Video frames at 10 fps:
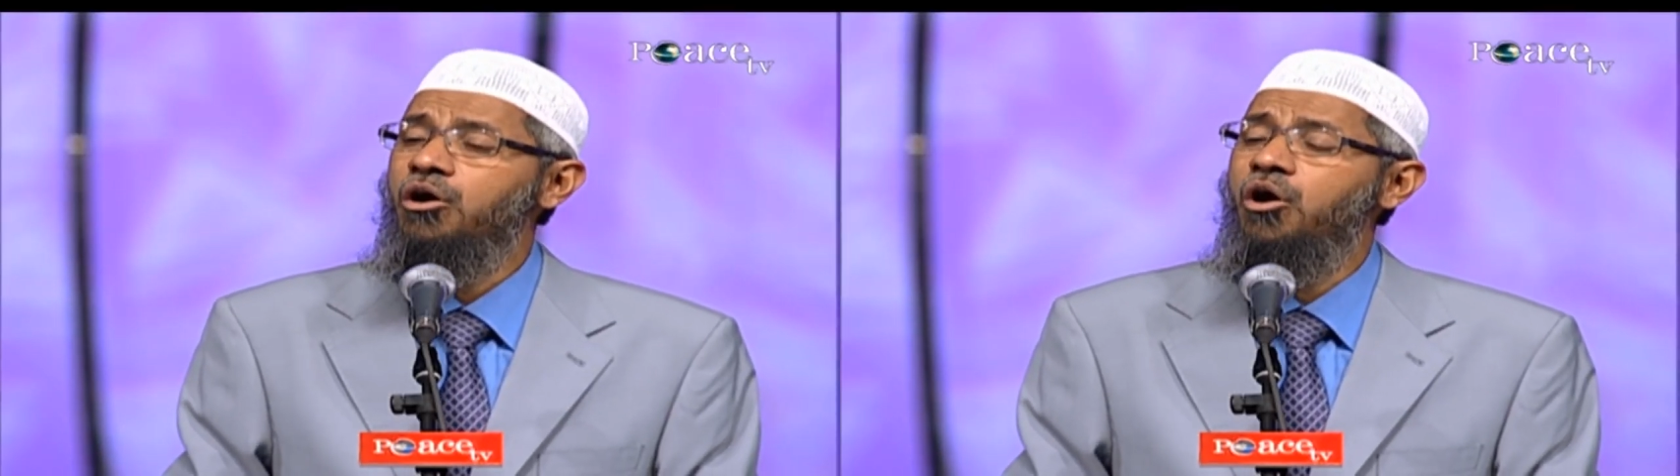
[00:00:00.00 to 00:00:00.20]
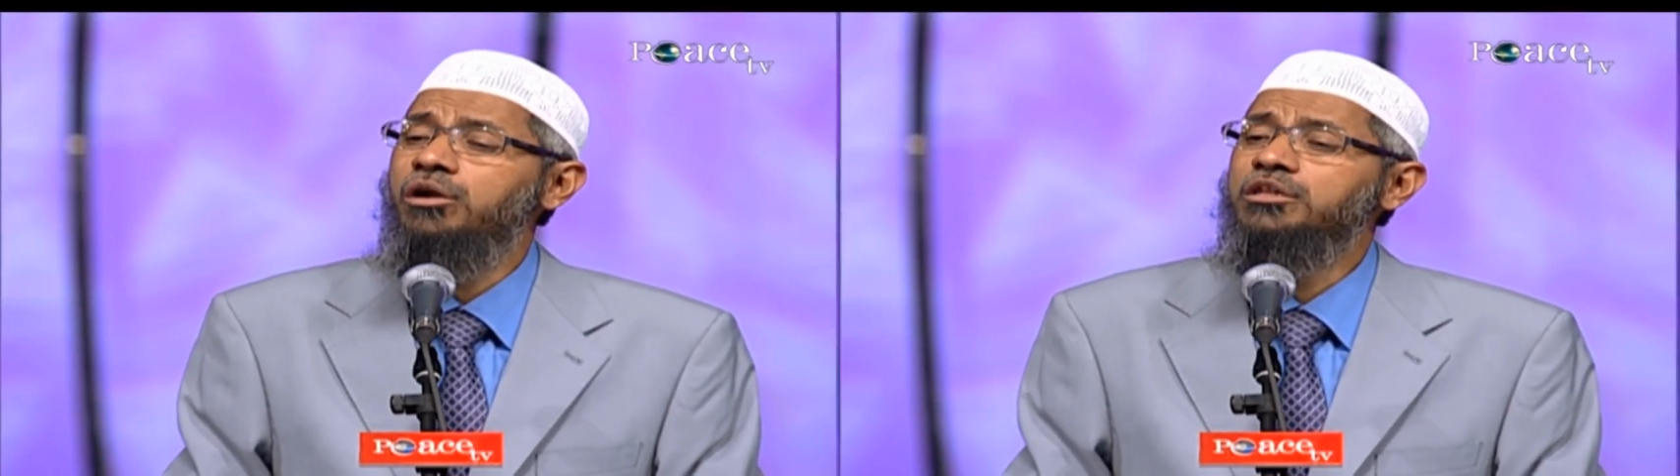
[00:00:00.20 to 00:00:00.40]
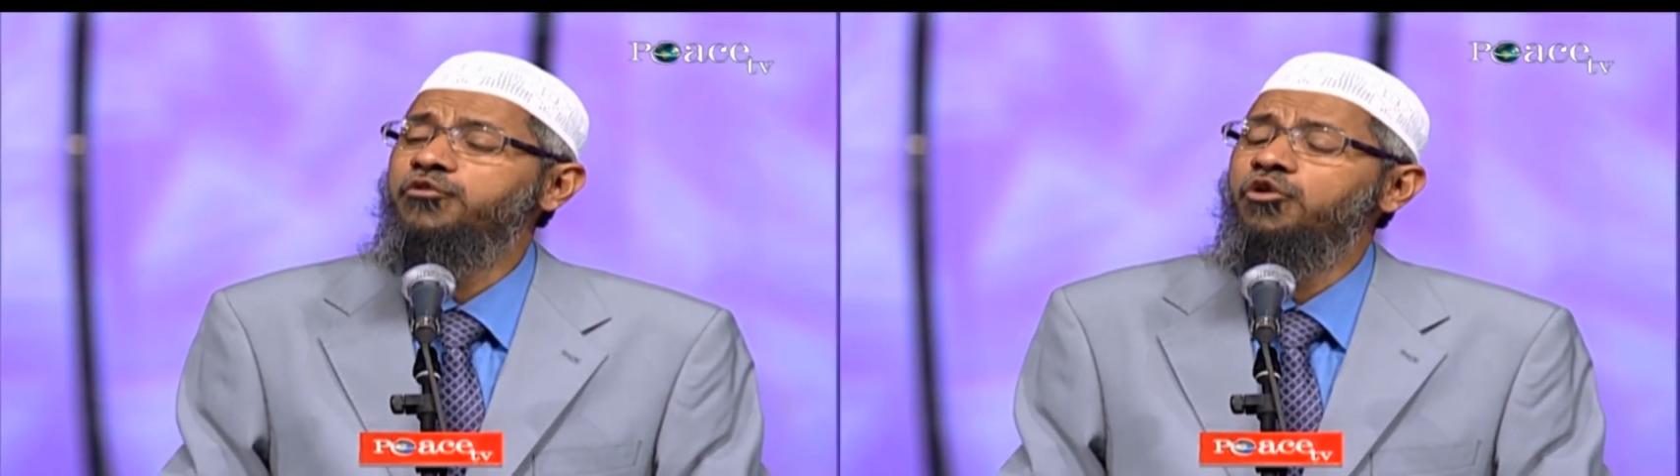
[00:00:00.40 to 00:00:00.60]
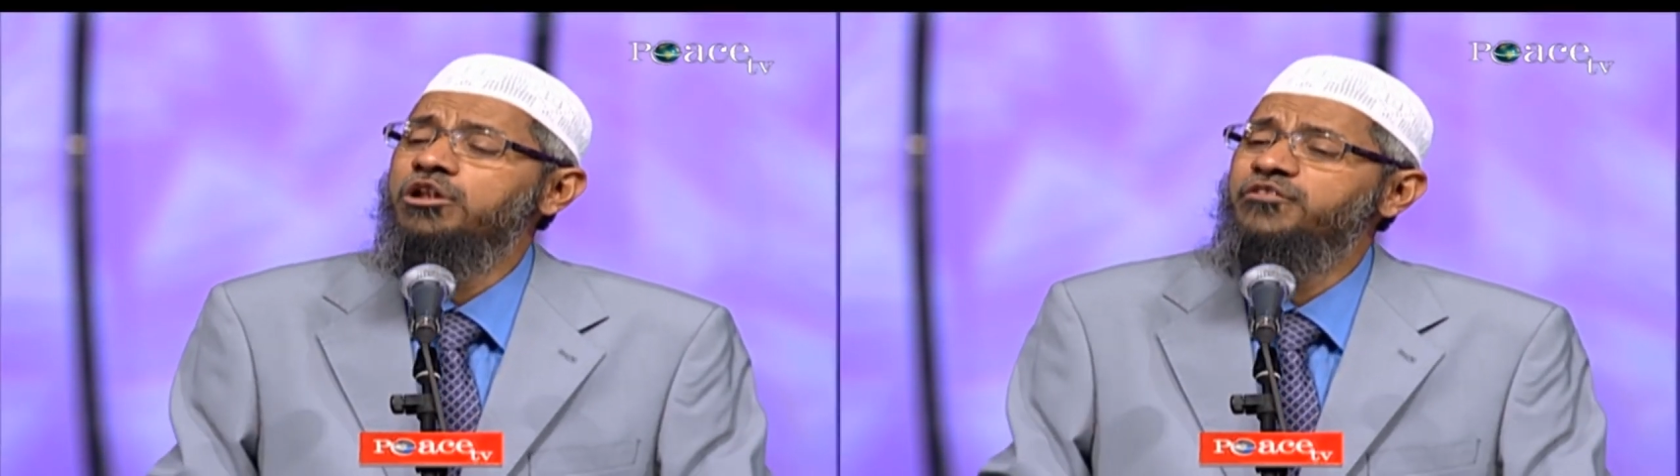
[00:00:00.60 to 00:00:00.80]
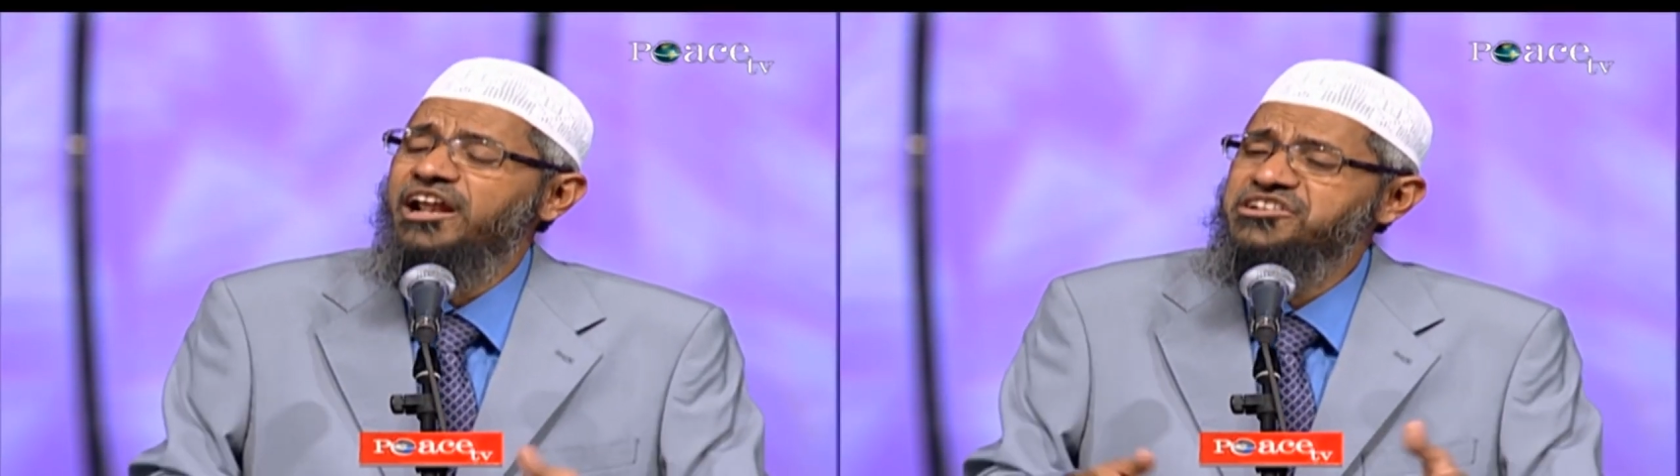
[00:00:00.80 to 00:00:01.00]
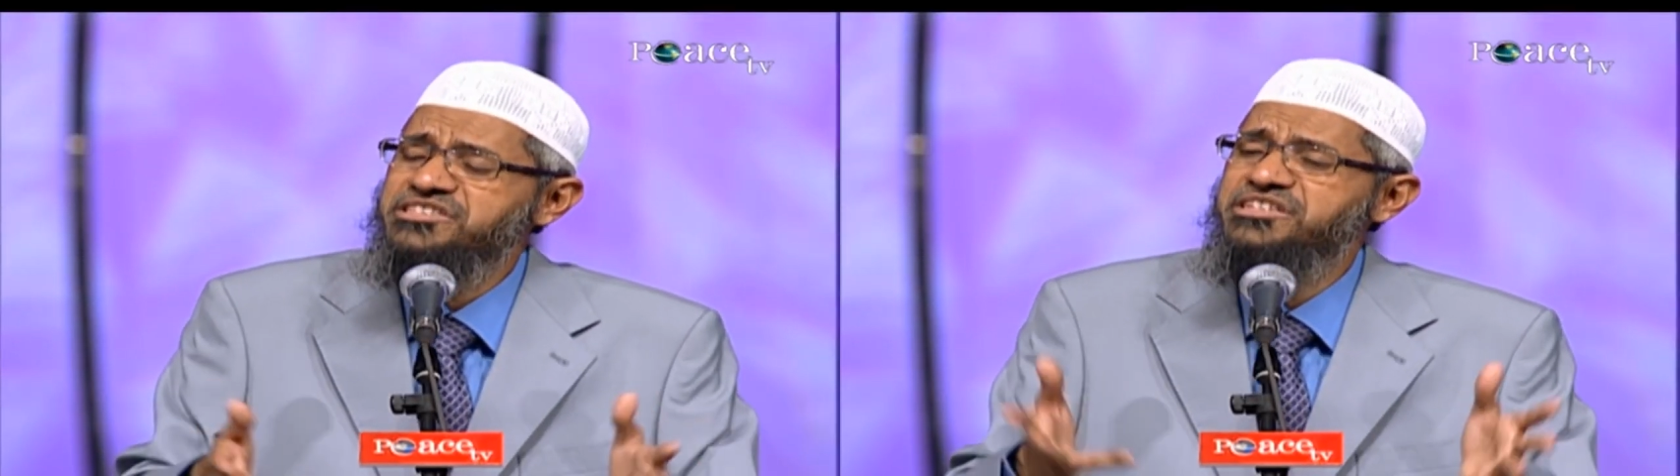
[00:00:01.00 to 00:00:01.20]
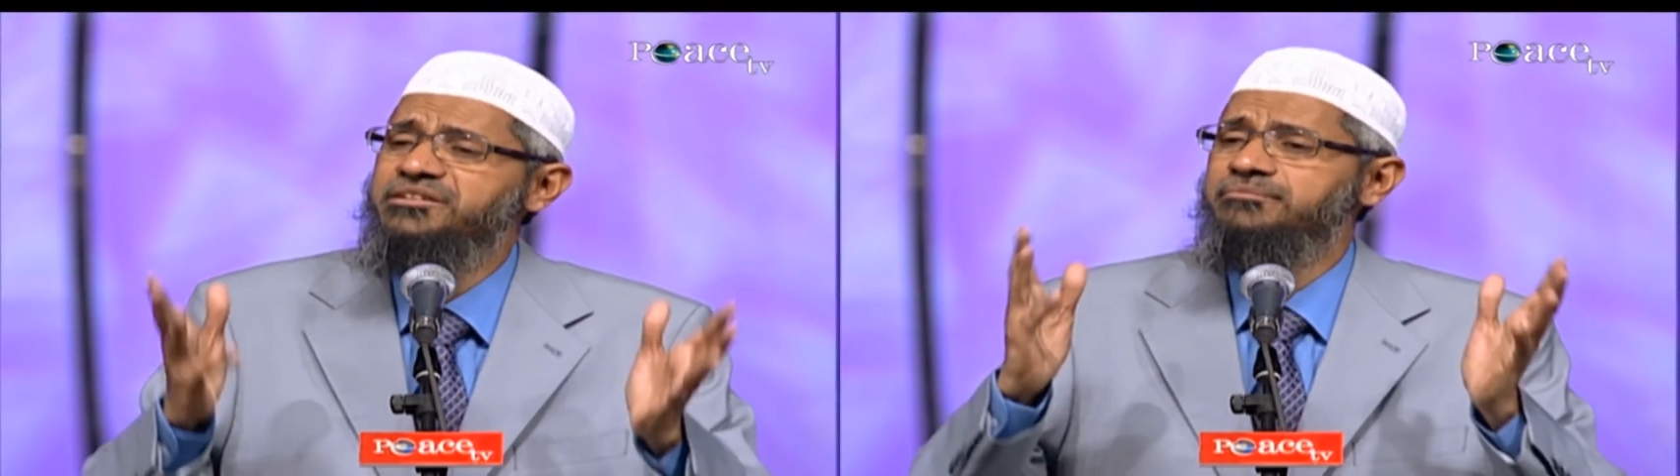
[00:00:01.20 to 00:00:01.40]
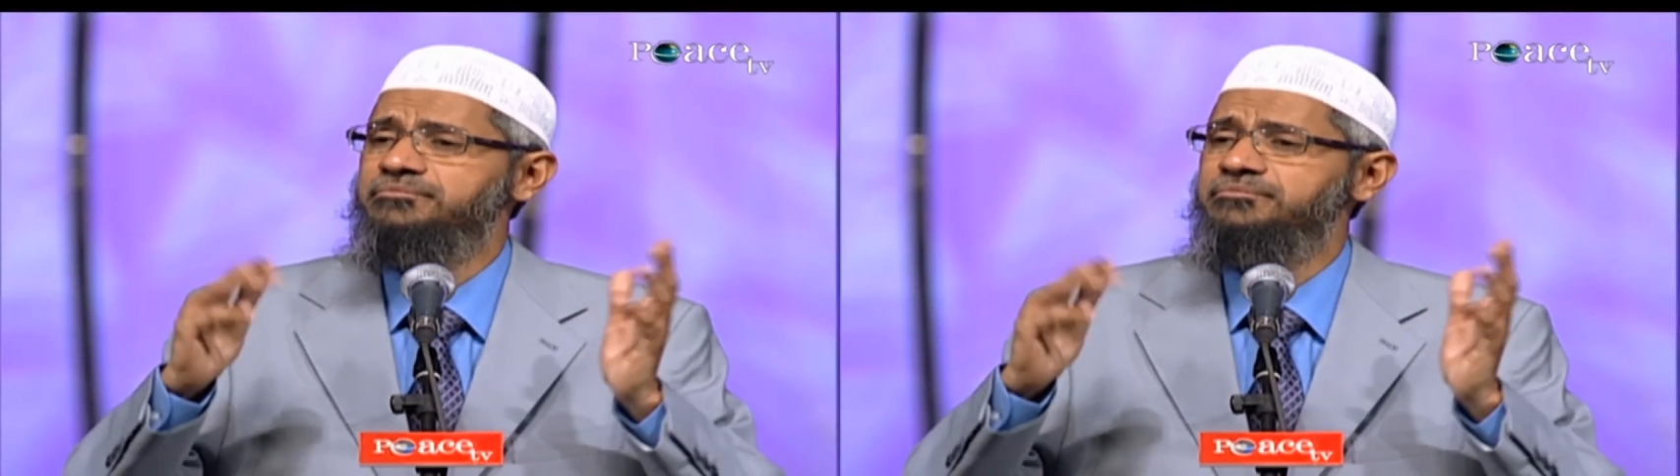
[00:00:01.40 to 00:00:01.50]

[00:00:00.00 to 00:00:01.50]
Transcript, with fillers: all the Fokhul Farashideen.